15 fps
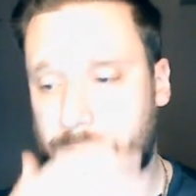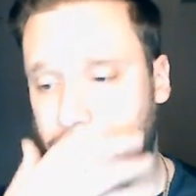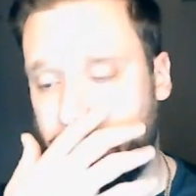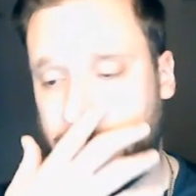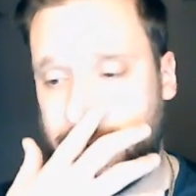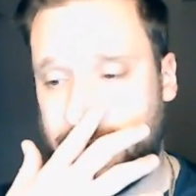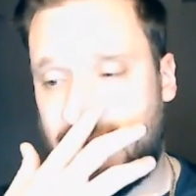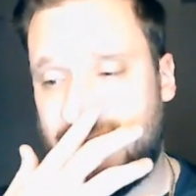
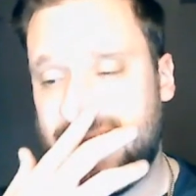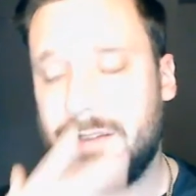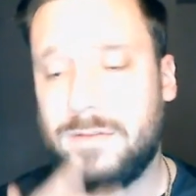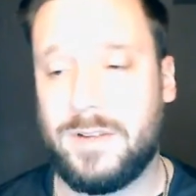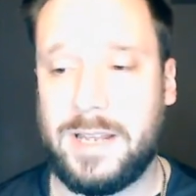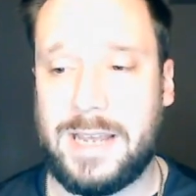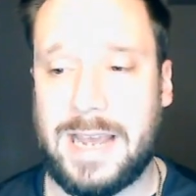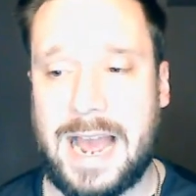my, I didn't
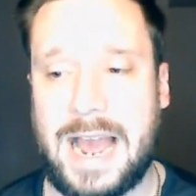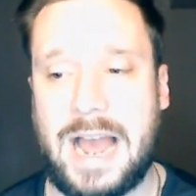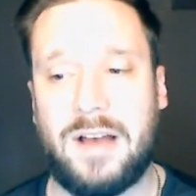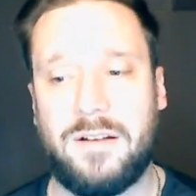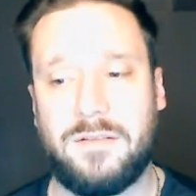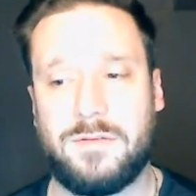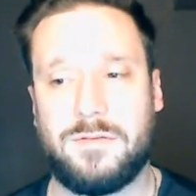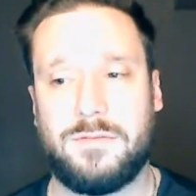really
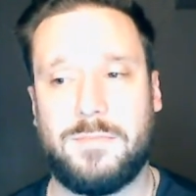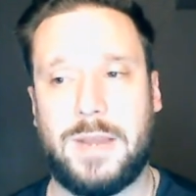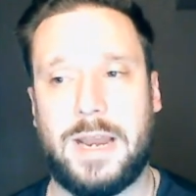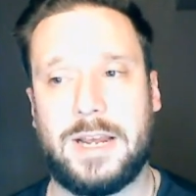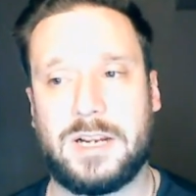have many